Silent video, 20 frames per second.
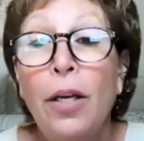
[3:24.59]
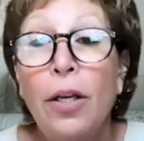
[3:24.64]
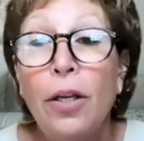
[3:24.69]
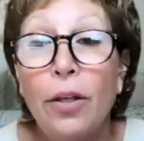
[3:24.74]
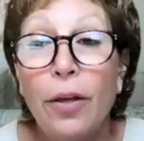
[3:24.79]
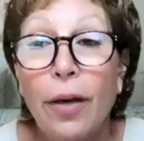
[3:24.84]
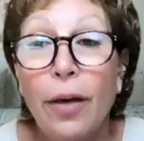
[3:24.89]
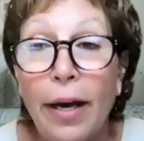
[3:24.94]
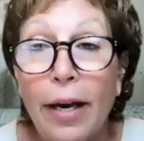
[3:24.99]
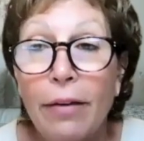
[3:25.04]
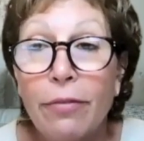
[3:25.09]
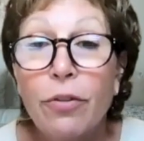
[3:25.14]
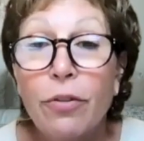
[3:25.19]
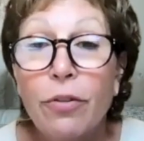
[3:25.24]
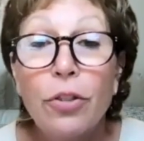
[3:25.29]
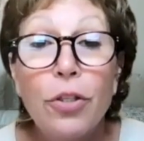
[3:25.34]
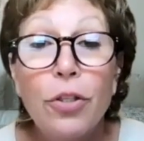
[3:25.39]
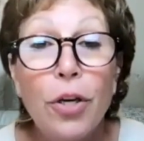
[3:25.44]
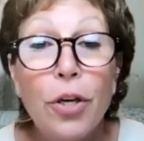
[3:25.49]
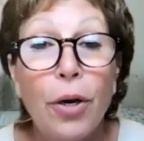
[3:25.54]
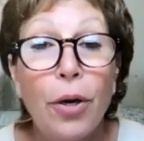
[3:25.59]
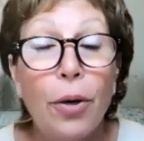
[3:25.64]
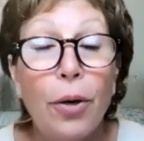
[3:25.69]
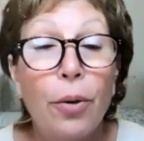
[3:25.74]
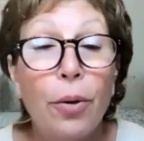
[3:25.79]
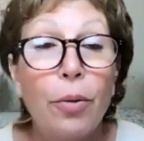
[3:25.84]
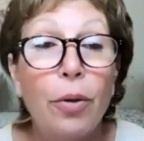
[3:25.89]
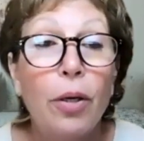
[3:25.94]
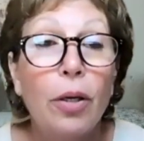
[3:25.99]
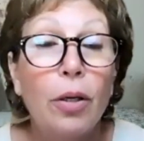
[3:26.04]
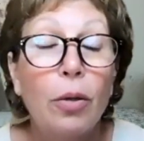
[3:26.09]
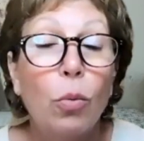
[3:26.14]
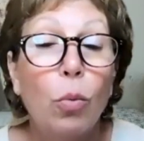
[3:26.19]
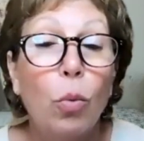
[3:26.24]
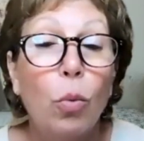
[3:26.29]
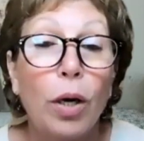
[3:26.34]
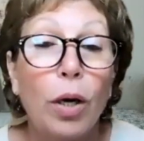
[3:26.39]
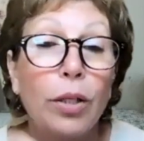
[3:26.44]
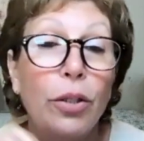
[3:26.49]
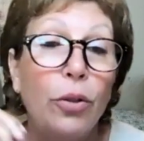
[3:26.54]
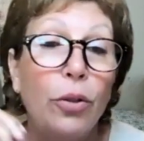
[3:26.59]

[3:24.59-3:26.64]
you have to know what